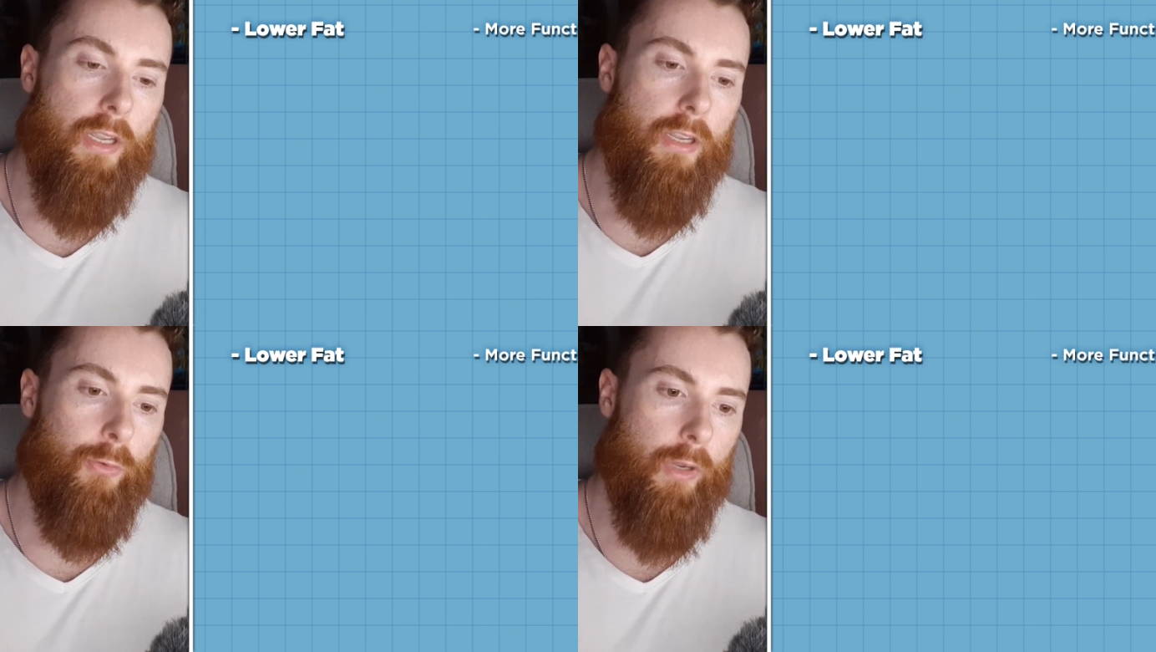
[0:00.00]

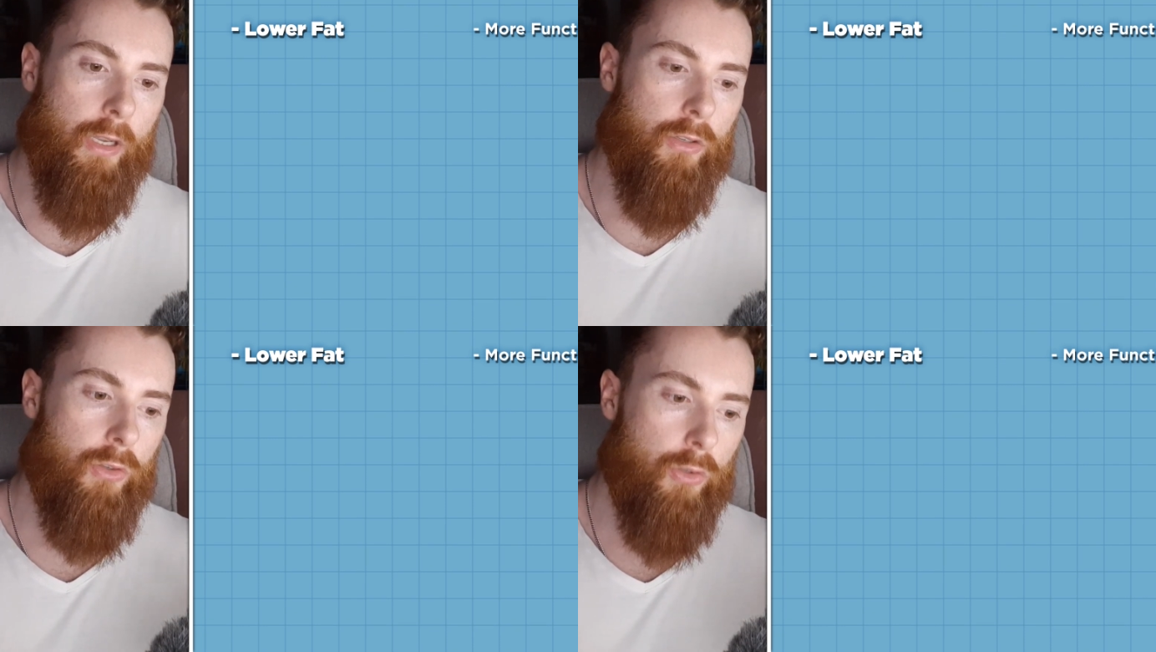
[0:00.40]
if we
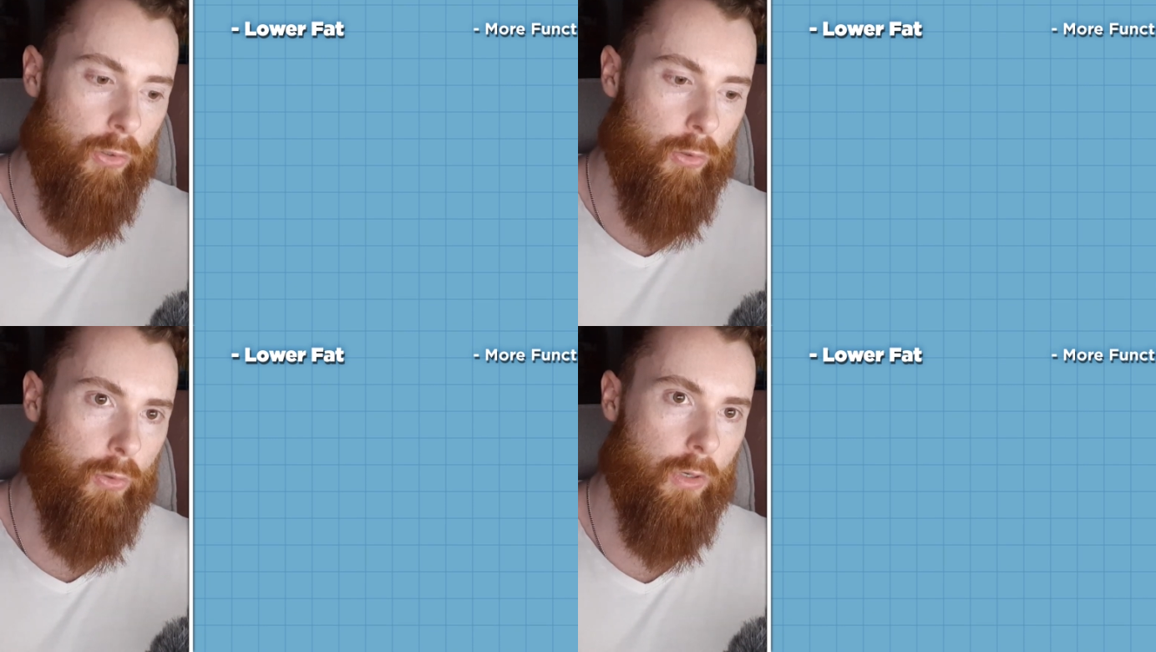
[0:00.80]
had
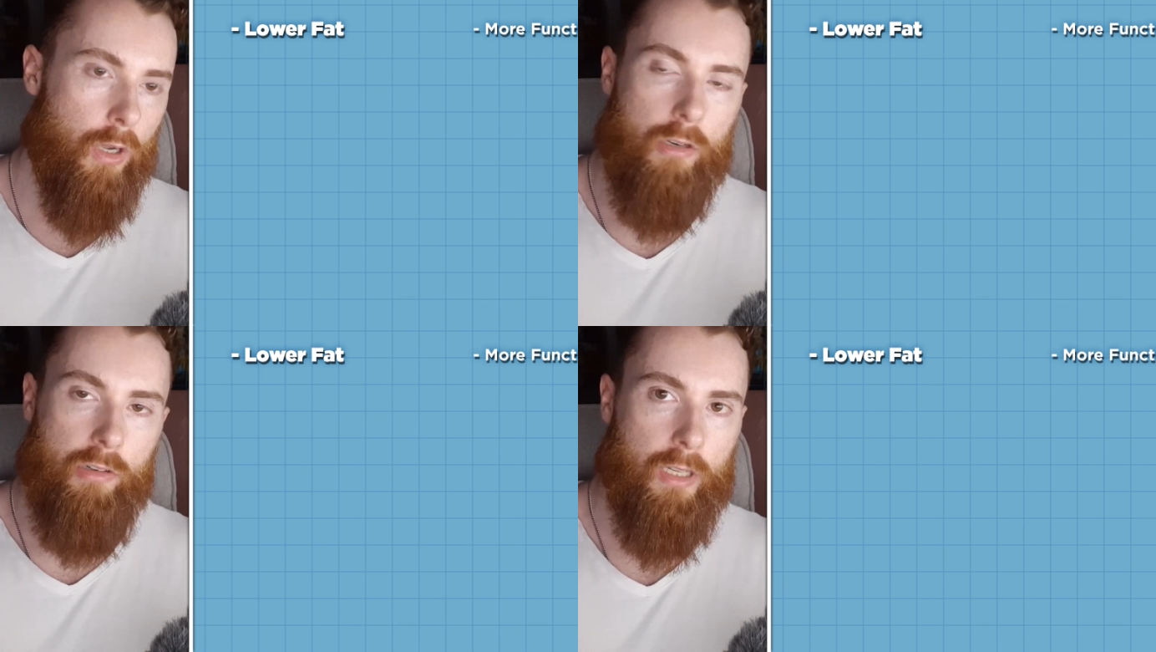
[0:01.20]
two
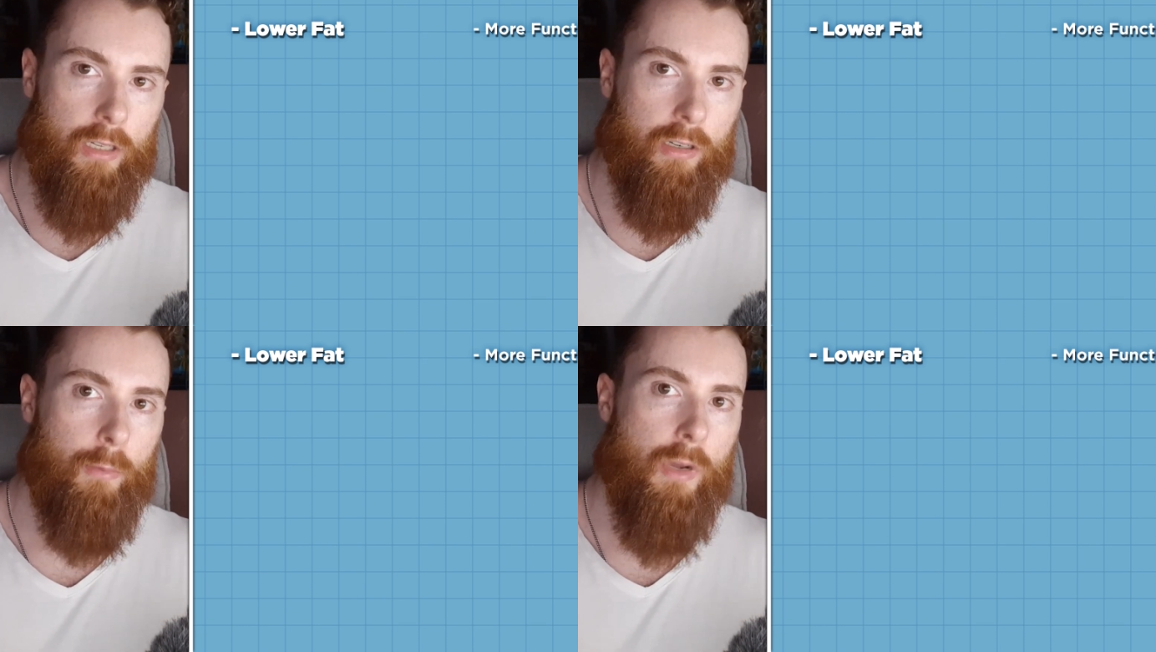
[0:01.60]

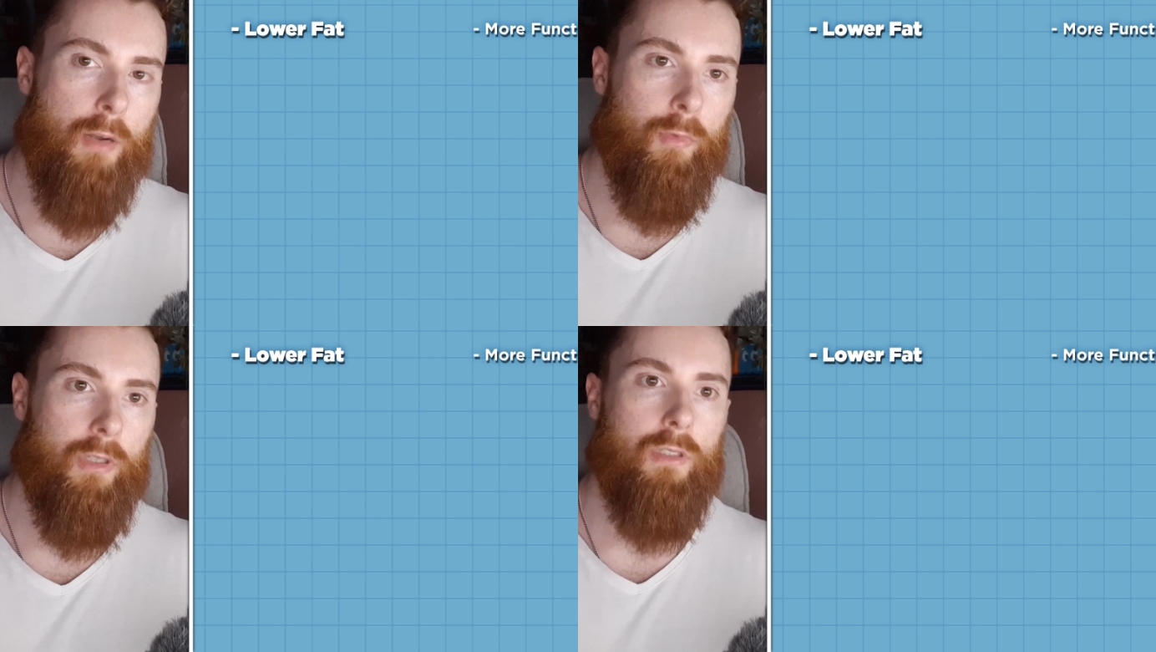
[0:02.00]
100-kilogram
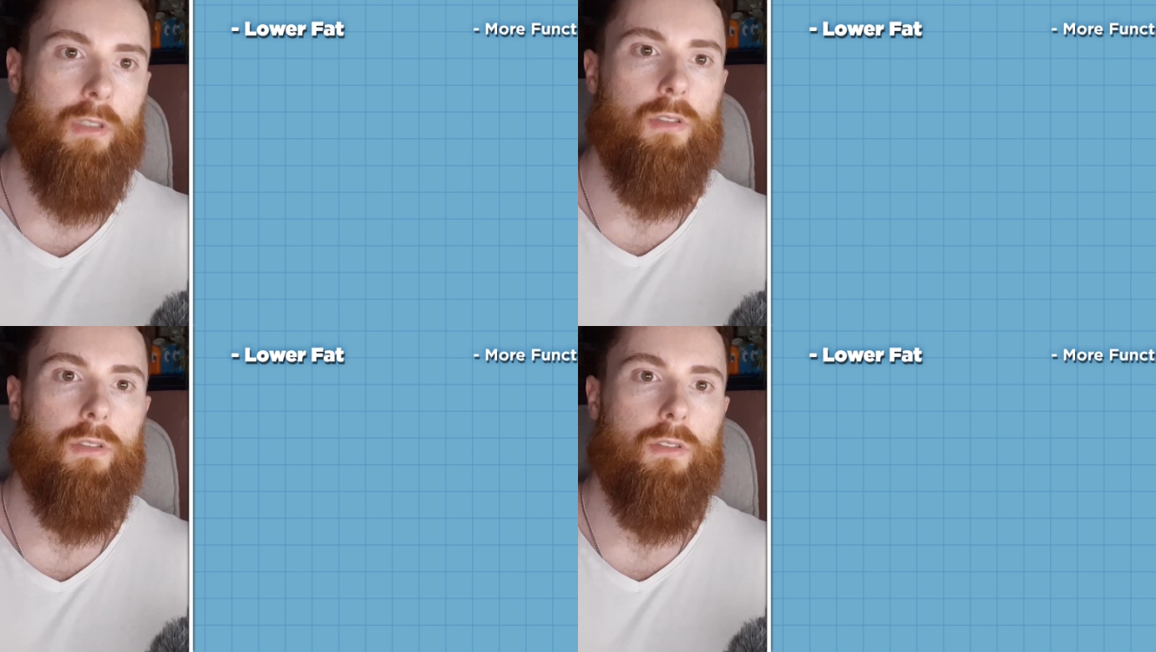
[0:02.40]
arm
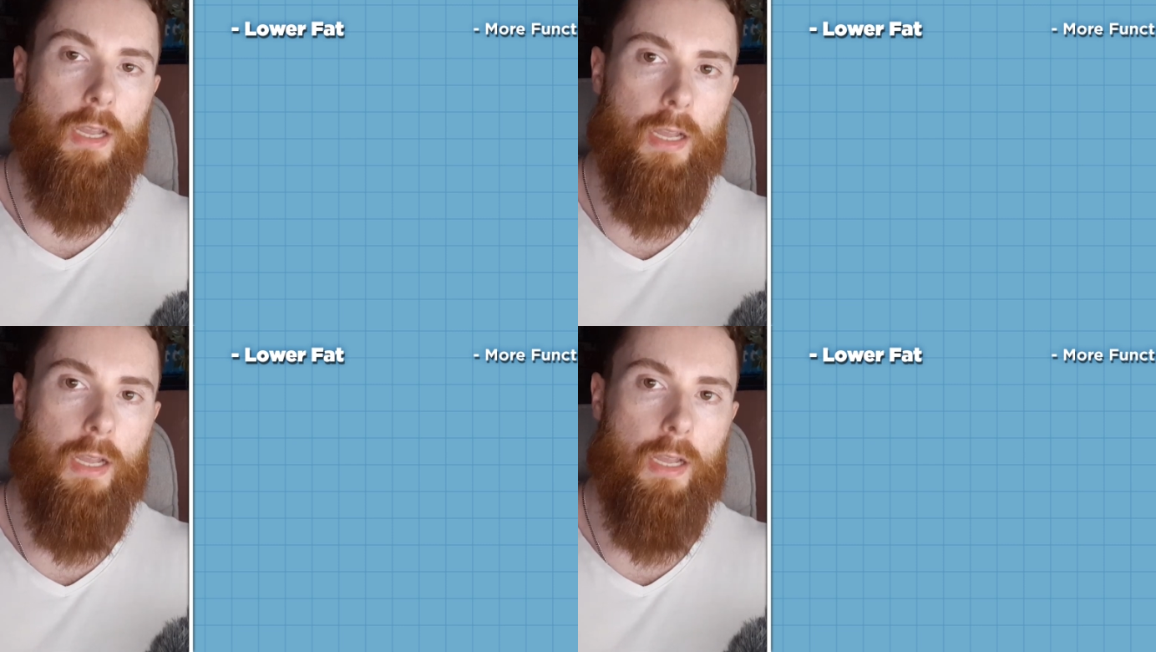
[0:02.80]
wrestlers,